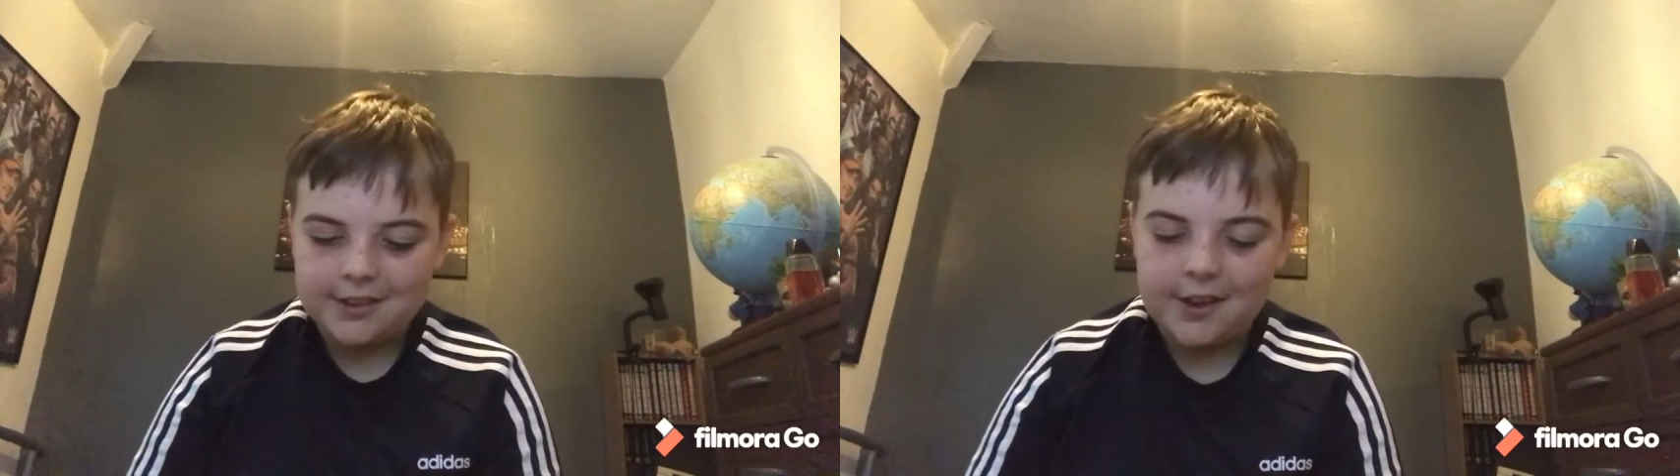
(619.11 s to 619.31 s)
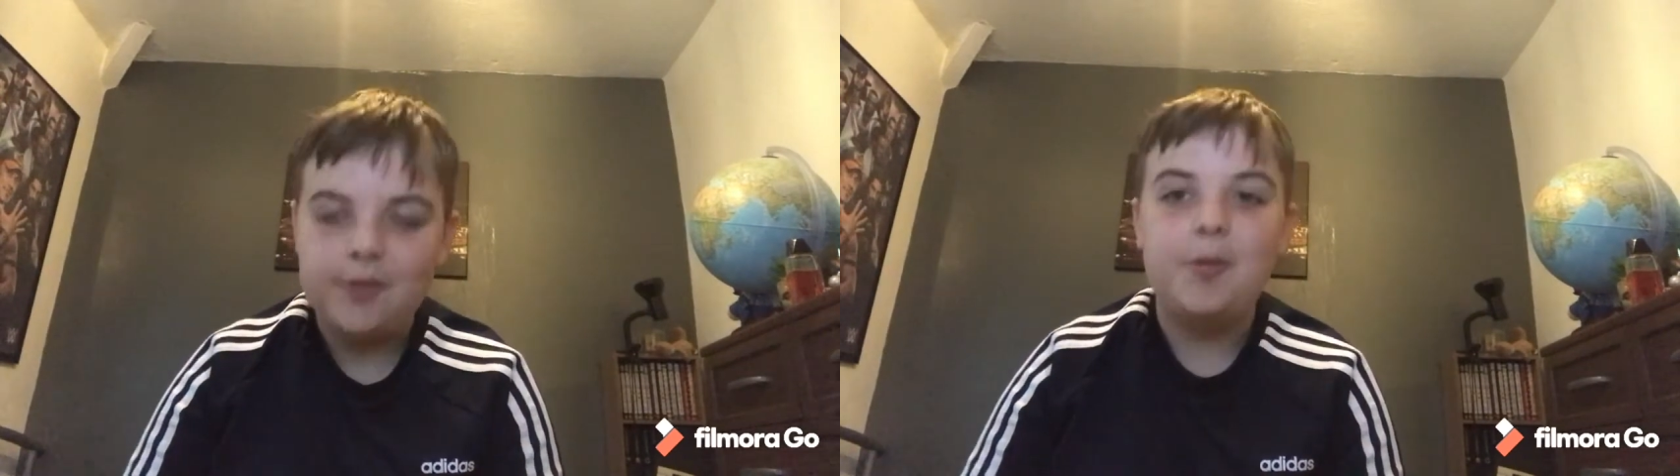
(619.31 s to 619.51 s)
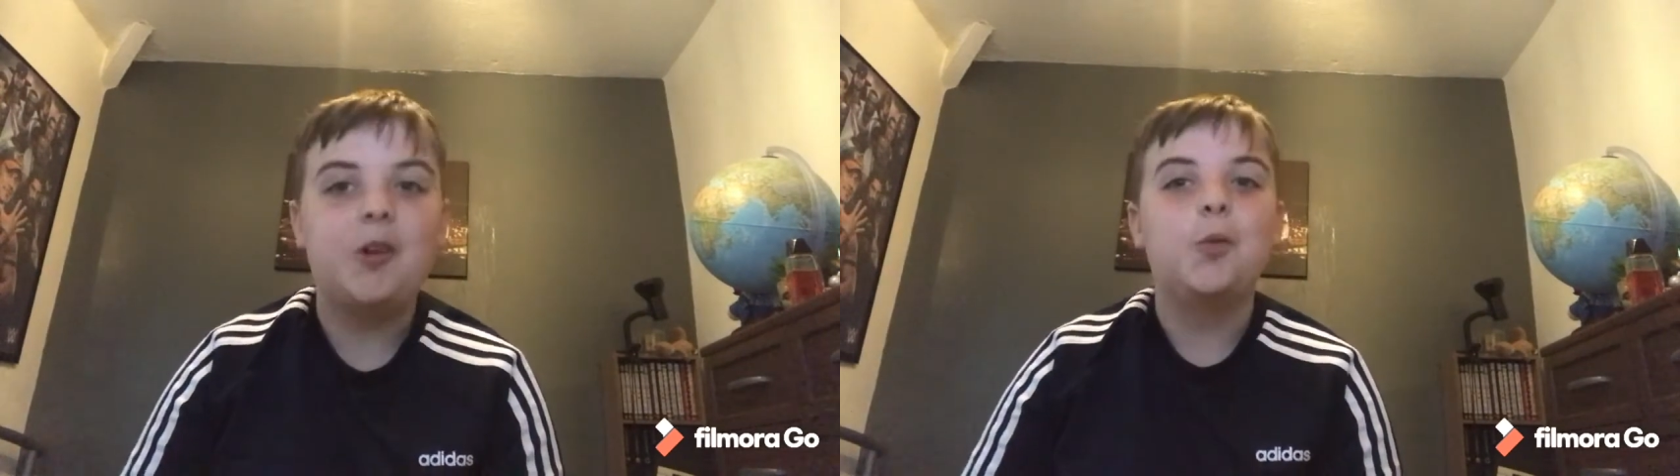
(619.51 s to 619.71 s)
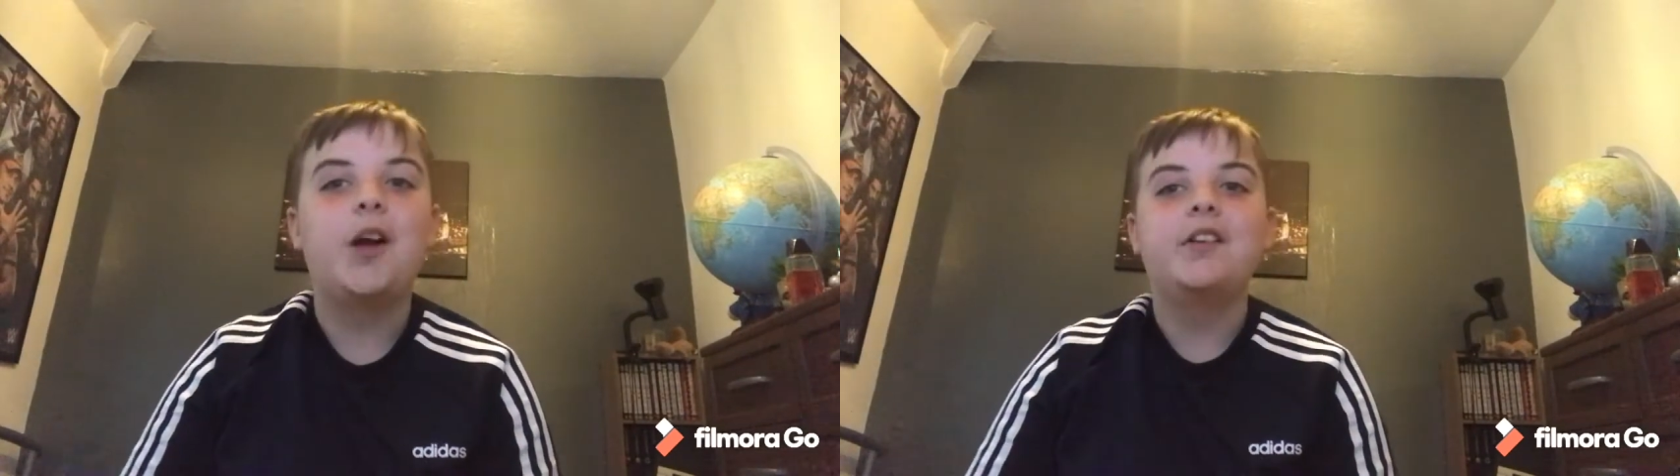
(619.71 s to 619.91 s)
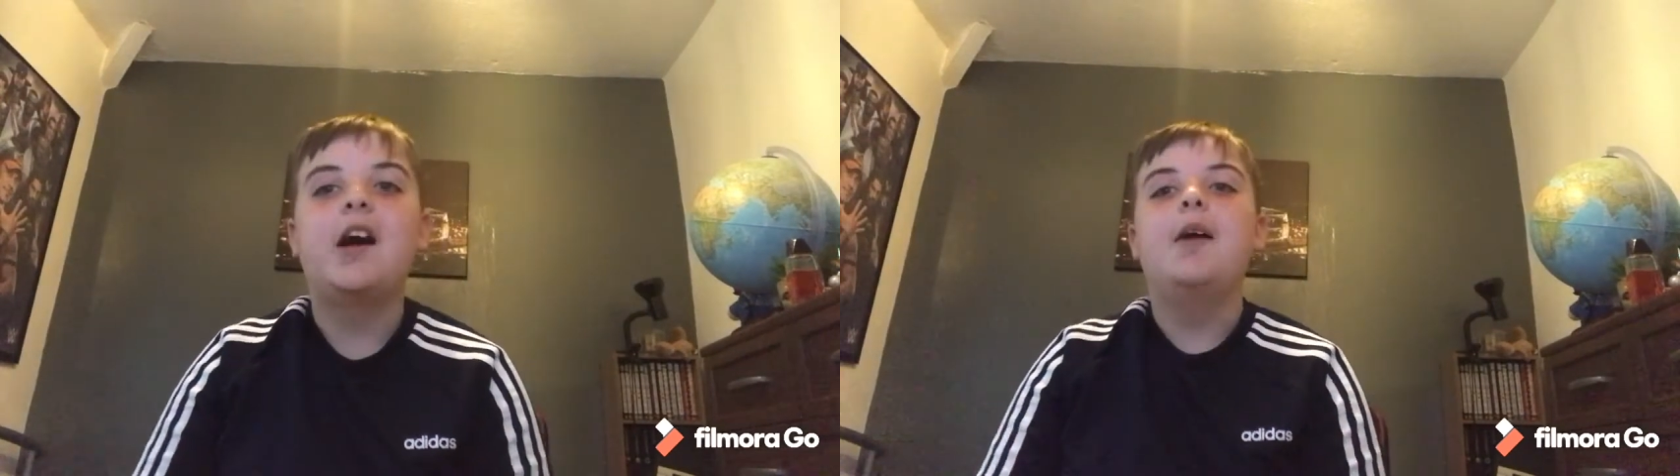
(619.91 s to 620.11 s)
I picked
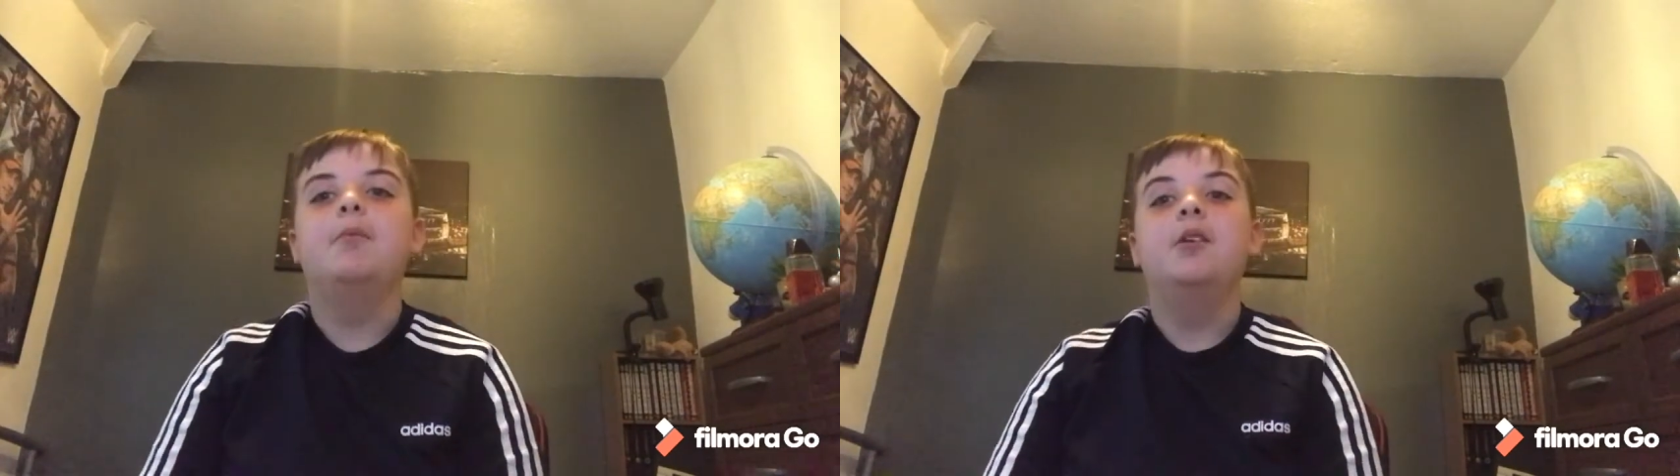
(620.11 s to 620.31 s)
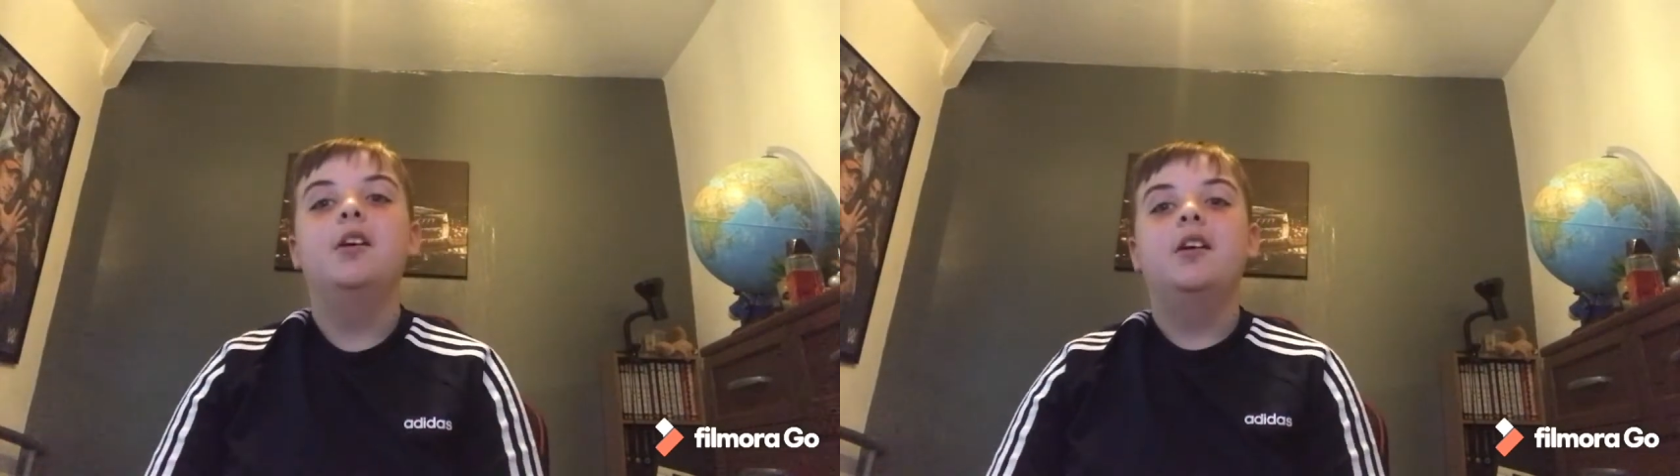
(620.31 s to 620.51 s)
West Ham.